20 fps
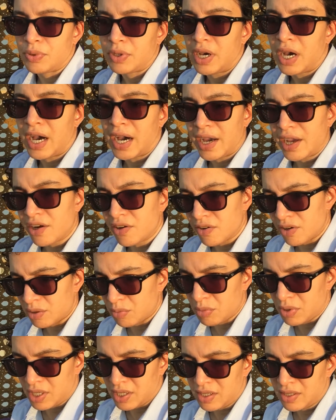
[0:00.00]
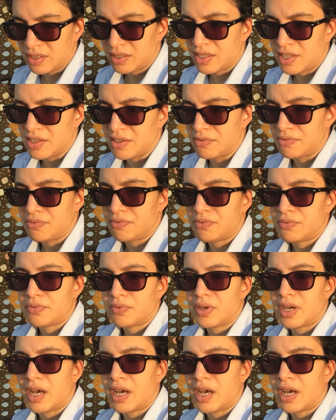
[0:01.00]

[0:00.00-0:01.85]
hiring me if